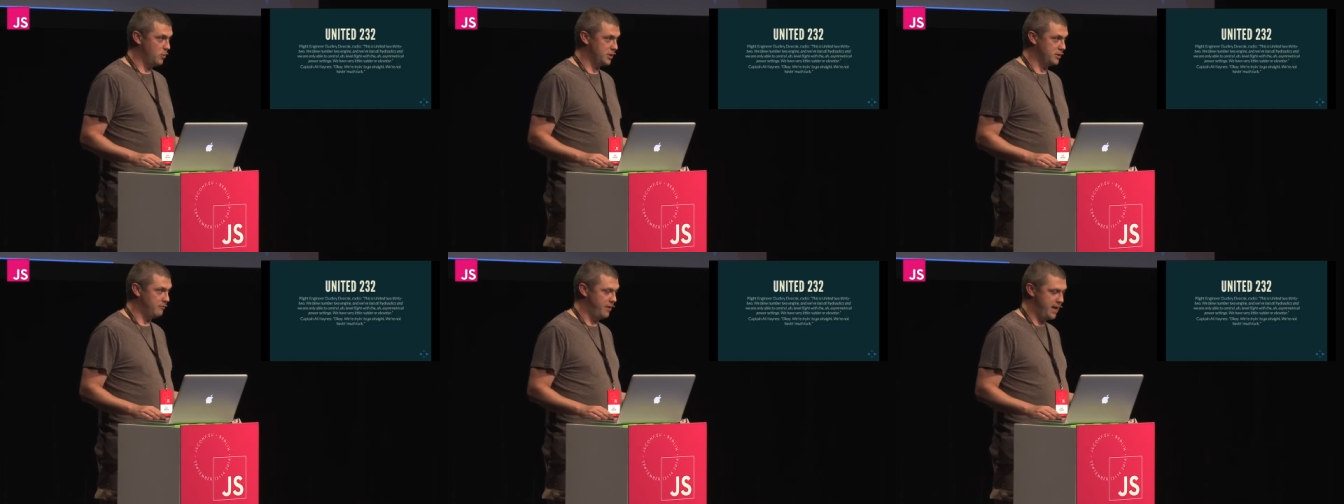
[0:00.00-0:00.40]

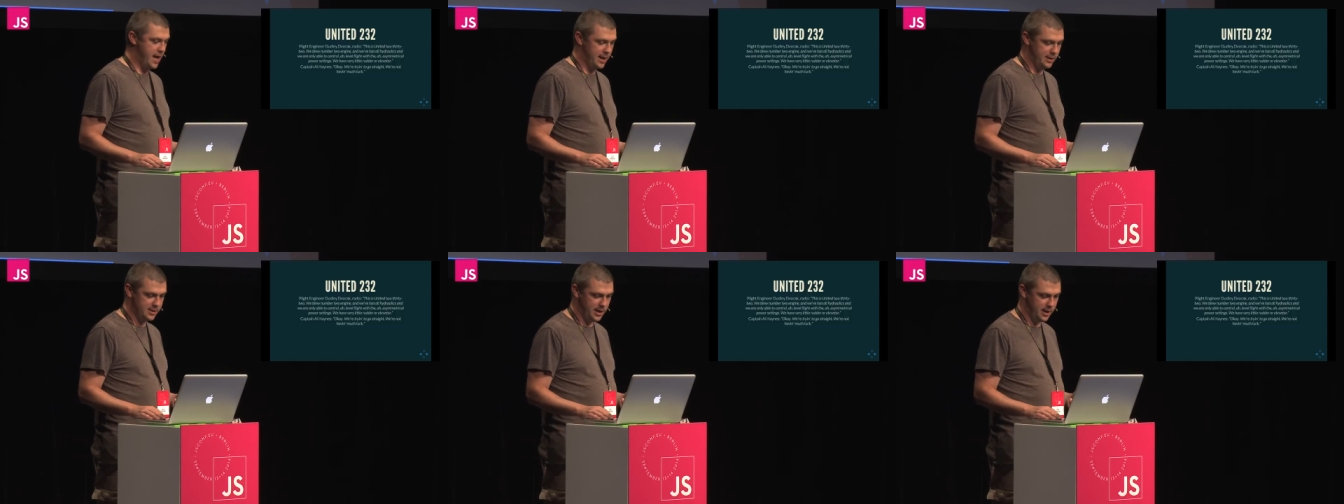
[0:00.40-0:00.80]
wasn't
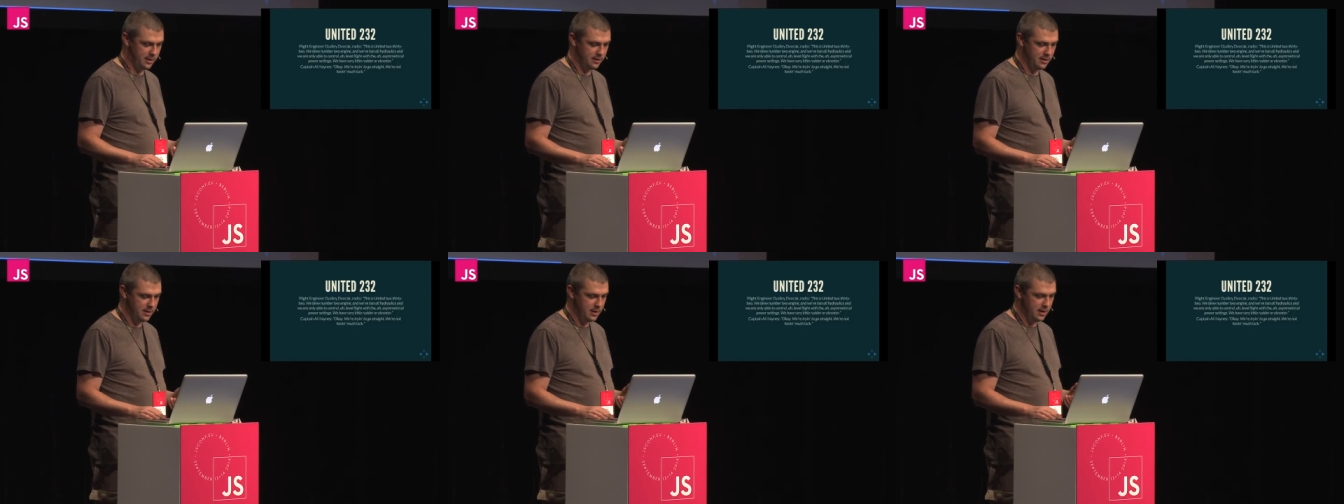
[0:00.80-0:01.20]

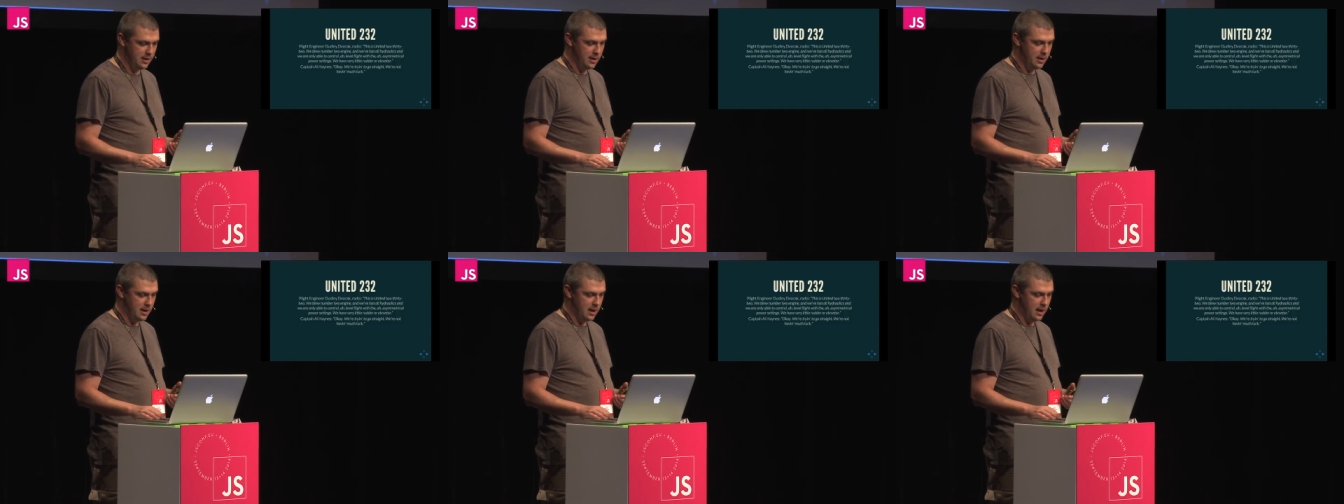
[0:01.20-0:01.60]
reacting,
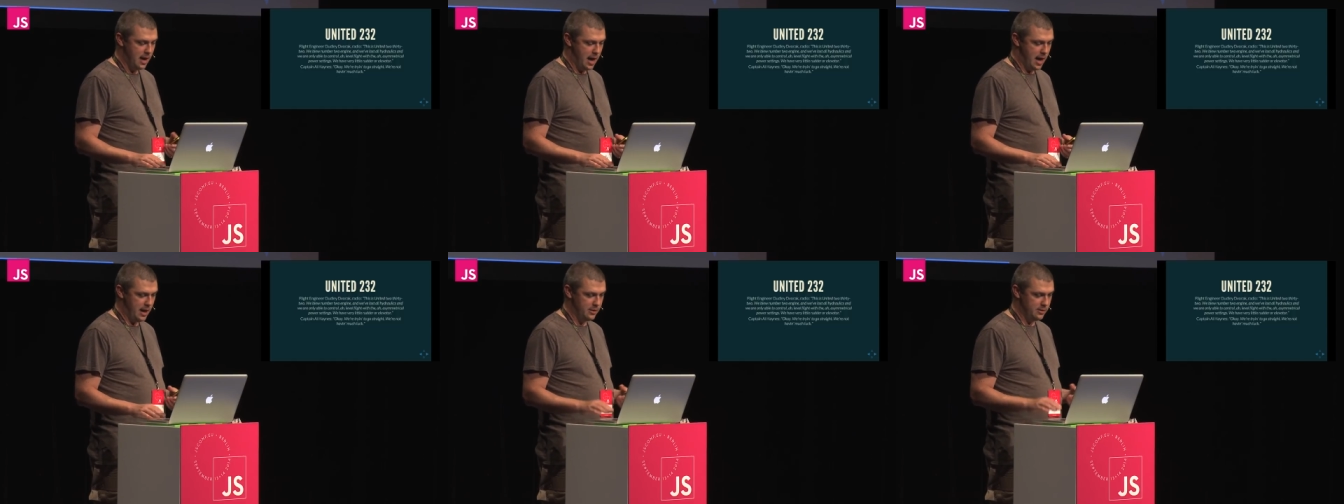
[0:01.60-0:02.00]

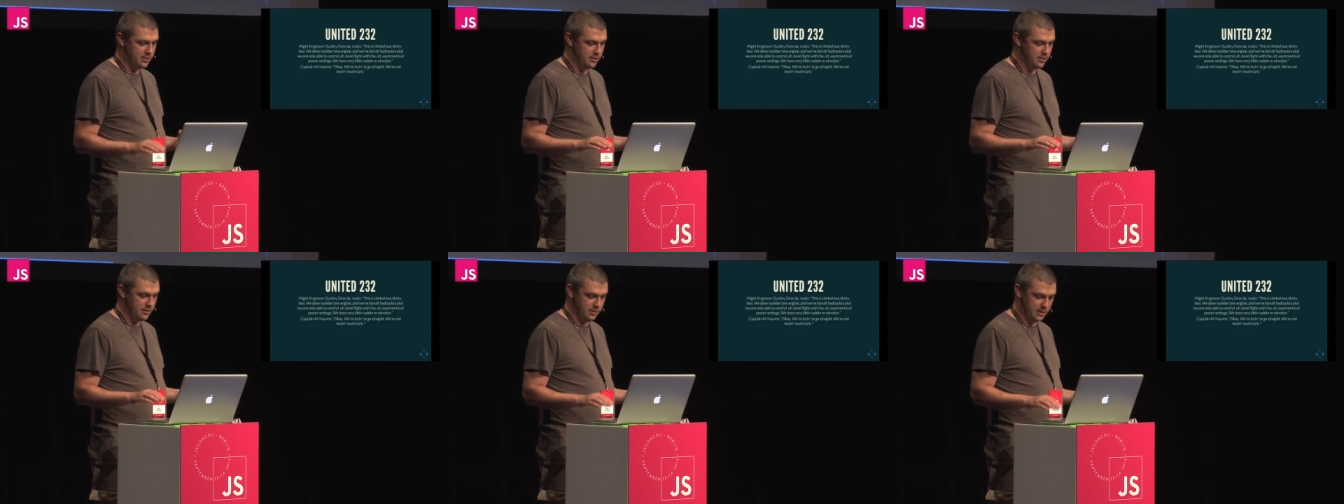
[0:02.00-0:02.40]
and
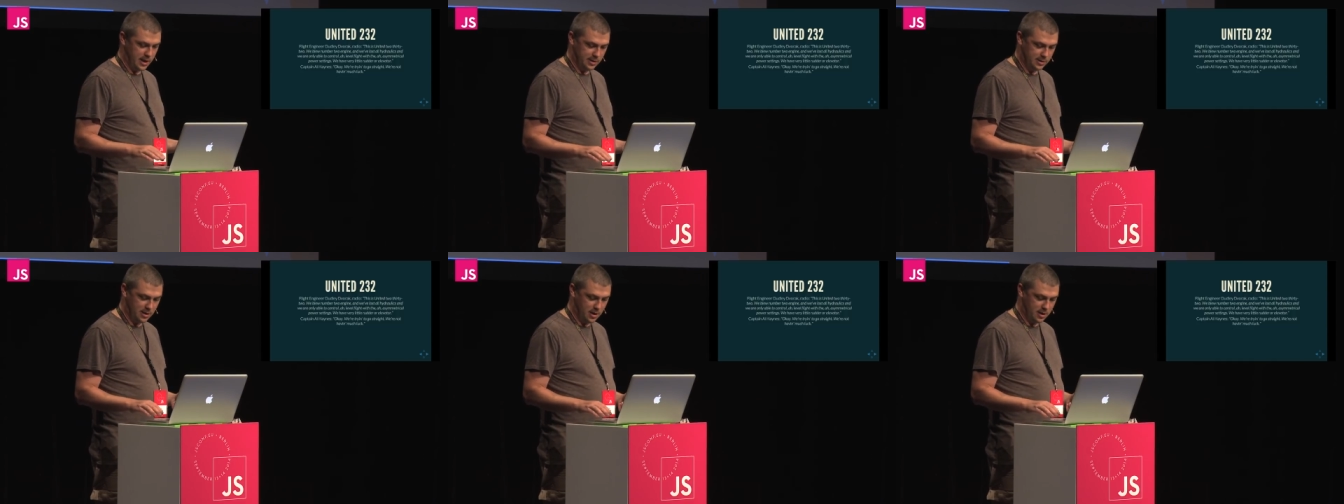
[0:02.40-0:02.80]

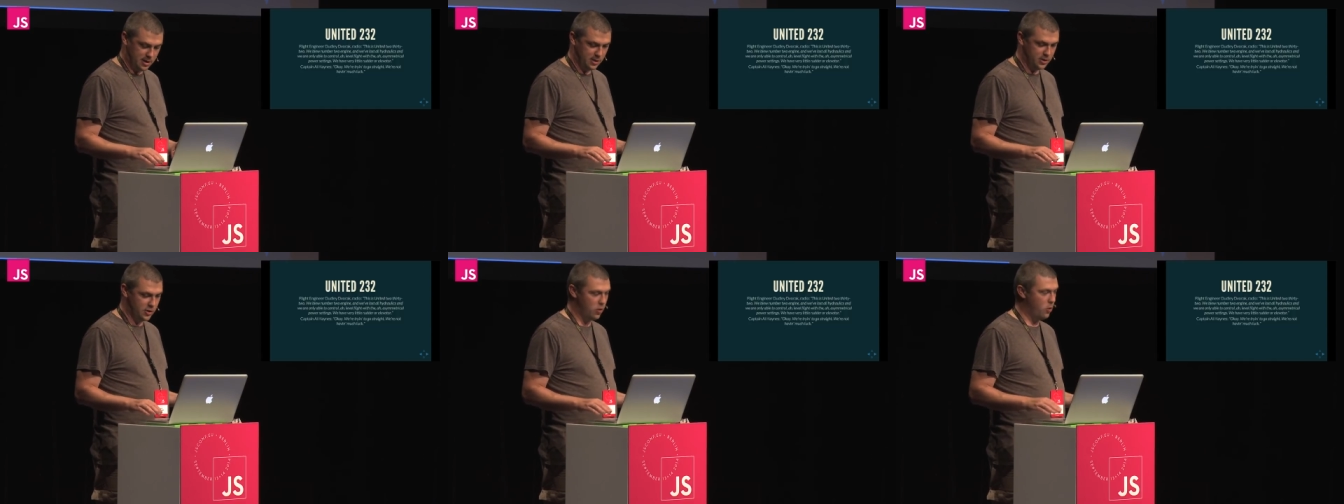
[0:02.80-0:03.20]
they
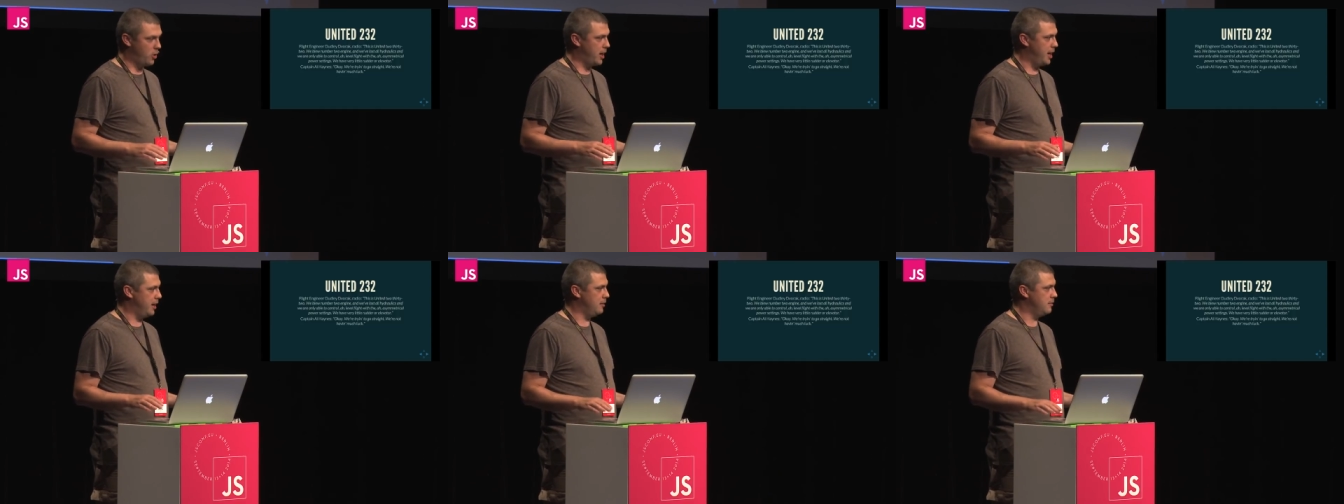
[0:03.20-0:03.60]
started
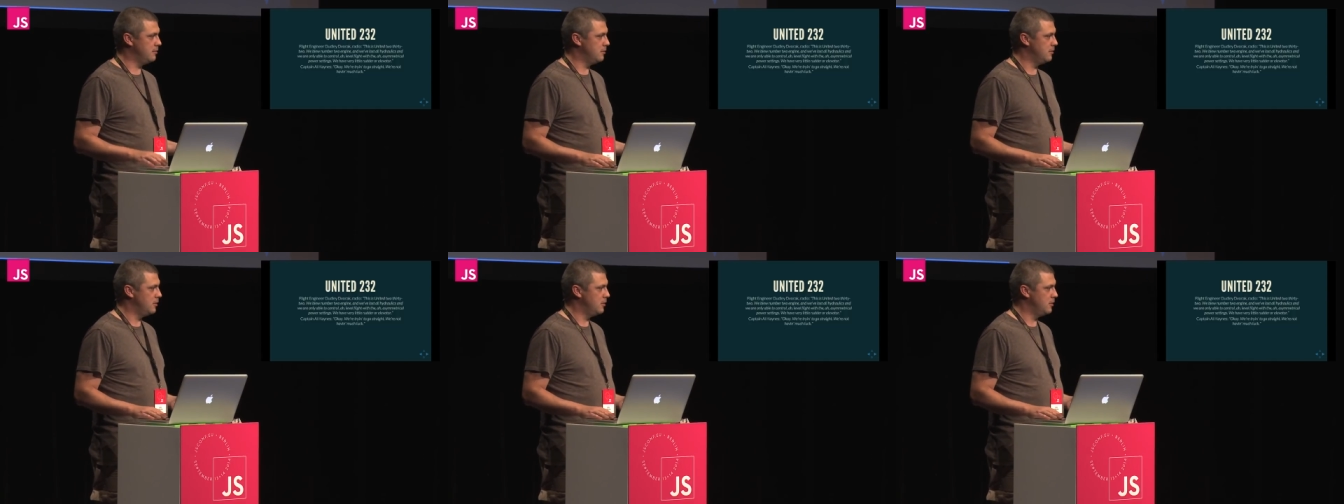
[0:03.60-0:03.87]
talking